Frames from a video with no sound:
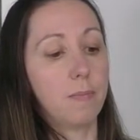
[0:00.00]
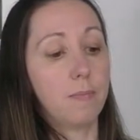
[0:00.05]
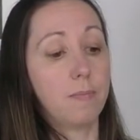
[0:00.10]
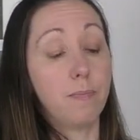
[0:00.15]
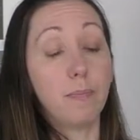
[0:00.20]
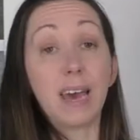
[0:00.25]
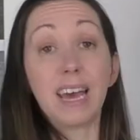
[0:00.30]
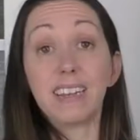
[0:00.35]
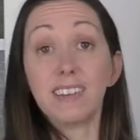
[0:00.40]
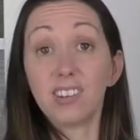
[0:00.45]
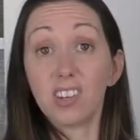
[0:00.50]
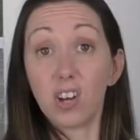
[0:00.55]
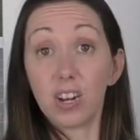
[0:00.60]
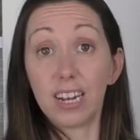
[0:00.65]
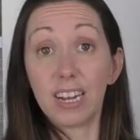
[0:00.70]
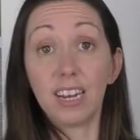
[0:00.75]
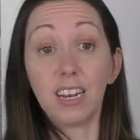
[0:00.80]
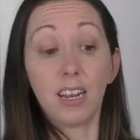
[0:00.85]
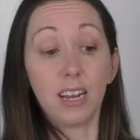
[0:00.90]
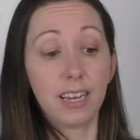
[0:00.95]
bent on
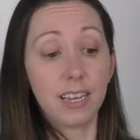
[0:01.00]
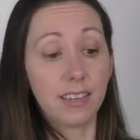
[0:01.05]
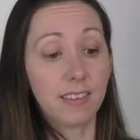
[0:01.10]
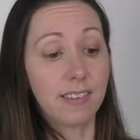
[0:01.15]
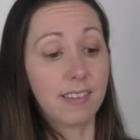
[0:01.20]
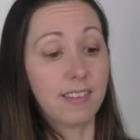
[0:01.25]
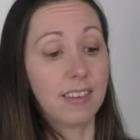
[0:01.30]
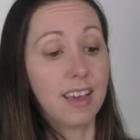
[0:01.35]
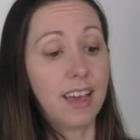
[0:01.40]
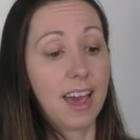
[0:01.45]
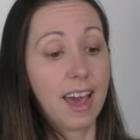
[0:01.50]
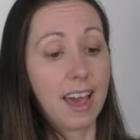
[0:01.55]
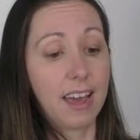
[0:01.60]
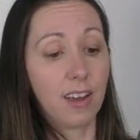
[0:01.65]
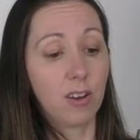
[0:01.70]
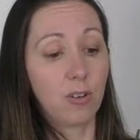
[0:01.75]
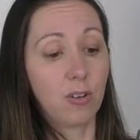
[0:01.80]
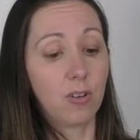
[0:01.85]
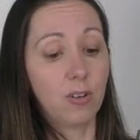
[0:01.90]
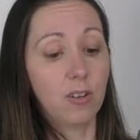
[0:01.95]
a nice
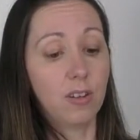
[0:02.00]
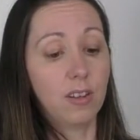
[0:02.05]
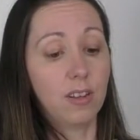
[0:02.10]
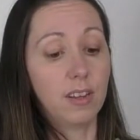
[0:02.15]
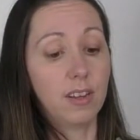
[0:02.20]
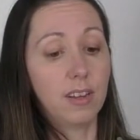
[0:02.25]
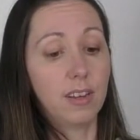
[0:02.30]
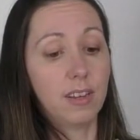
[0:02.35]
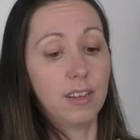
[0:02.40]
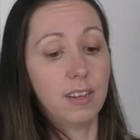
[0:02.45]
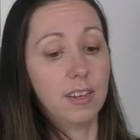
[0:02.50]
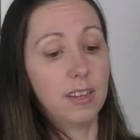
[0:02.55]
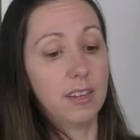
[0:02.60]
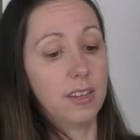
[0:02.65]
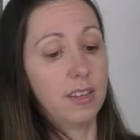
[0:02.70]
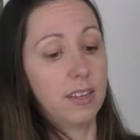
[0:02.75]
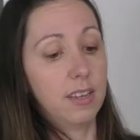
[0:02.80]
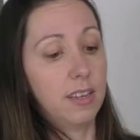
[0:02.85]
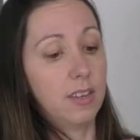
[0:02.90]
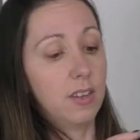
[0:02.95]
angle
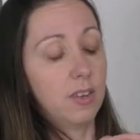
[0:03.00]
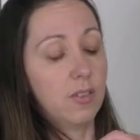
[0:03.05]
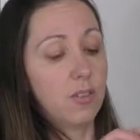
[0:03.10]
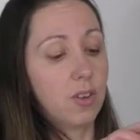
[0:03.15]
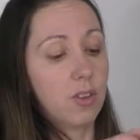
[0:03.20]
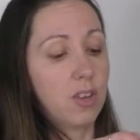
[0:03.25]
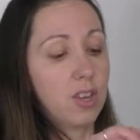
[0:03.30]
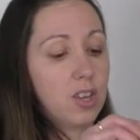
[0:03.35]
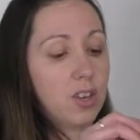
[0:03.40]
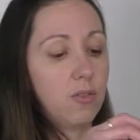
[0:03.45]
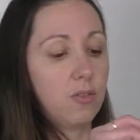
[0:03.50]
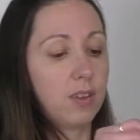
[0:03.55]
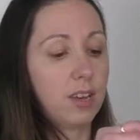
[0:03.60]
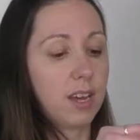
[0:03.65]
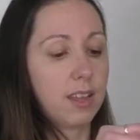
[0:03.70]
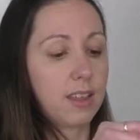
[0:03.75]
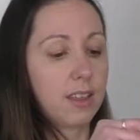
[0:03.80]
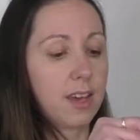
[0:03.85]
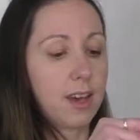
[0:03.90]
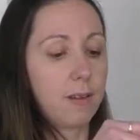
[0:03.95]
so that you
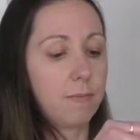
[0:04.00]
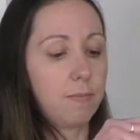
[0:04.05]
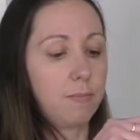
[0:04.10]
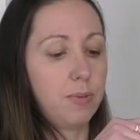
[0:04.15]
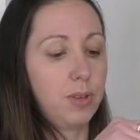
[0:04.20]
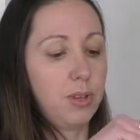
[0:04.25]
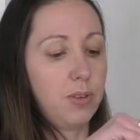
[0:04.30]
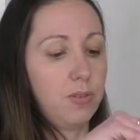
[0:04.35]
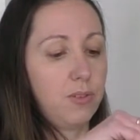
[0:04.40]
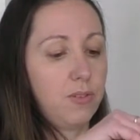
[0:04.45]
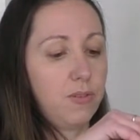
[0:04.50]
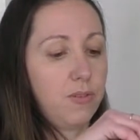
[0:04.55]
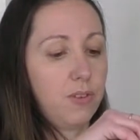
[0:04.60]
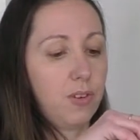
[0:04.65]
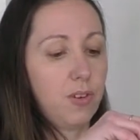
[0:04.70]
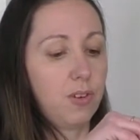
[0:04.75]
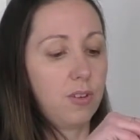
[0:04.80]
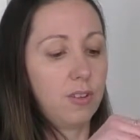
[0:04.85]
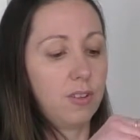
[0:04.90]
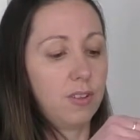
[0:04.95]
get that
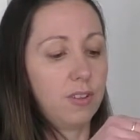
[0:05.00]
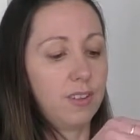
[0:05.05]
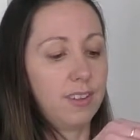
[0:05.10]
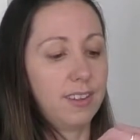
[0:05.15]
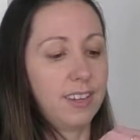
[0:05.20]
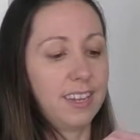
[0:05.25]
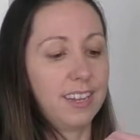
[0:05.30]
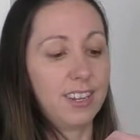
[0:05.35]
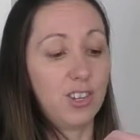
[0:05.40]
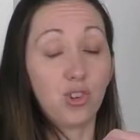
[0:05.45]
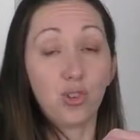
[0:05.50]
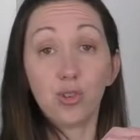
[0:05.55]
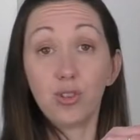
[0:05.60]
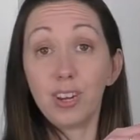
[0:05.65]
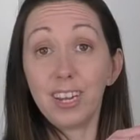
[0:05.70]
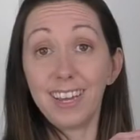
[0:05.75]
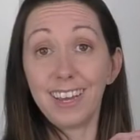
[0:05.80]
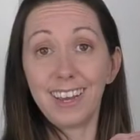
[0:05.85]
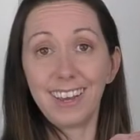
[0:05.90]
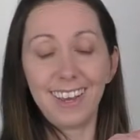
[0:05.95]
beautiful,
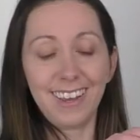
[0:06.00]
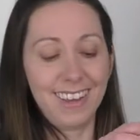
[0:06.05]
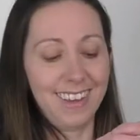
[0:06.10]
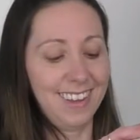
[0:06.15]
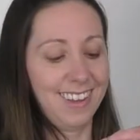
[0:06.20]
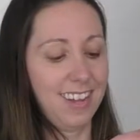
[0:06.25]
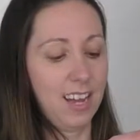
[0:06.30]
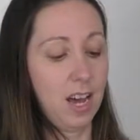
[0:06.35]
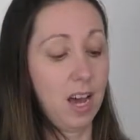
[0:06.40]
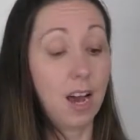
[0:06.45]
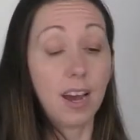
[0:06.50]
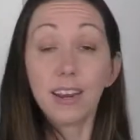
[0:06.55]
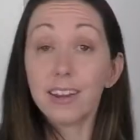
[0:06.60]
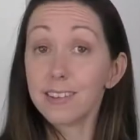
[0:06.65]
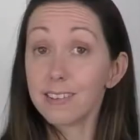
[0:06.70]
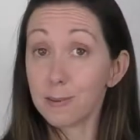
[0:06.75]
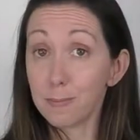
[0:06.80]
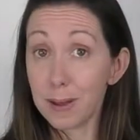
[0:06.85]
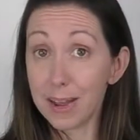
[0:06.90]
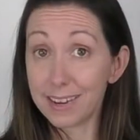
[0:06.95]
intriguing,
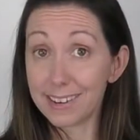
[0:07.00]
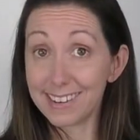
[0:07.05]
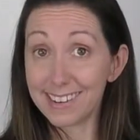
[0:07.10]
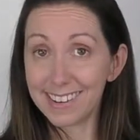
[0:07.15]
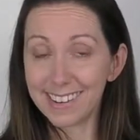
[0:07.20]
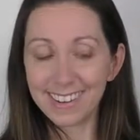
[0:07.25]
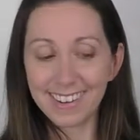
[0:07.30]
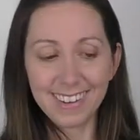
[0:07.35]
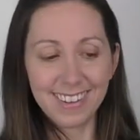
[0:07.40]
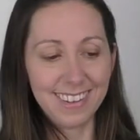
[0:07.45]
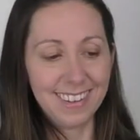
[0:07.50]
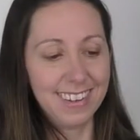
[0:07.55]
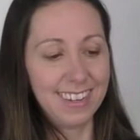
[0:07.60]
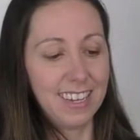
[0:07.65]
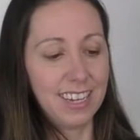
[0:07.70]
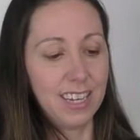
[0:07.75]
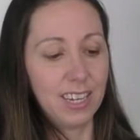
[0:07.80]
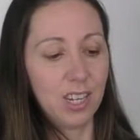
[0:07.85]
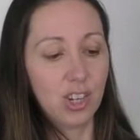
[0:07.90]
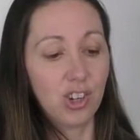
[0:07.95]
unexpected
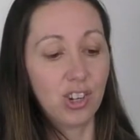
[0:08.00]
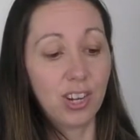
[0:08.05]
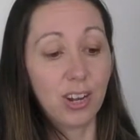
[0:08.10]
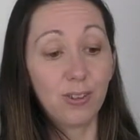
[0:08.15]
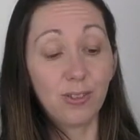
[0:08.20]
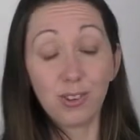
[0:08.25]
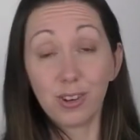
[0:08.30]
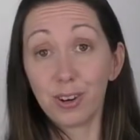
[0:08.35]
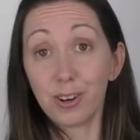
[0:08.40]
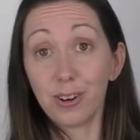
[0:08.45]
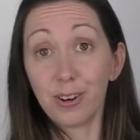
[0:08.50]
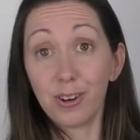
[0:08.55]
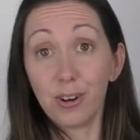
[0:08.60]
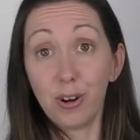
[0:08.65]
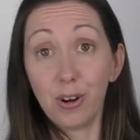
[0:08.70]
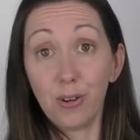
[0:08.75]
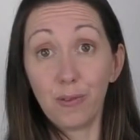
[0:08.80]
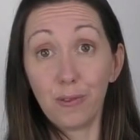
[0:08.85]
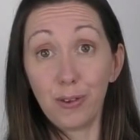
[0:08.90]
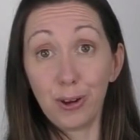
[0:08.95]
shelter
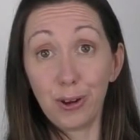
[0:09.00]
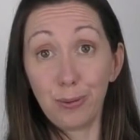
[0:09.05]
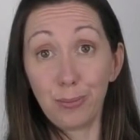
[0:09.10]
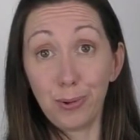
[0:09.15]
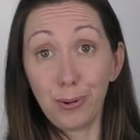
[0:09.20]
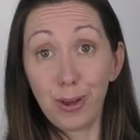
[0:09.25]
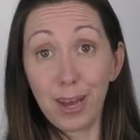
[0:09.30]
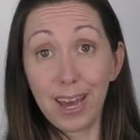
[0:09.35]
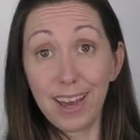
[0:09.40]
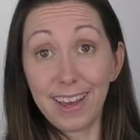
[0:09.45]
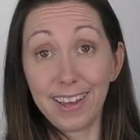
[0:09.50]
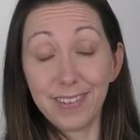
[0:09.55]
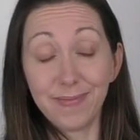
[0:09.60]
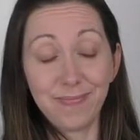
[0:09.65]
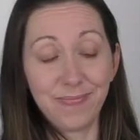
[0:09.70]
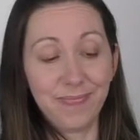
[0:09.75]
over your bouquet.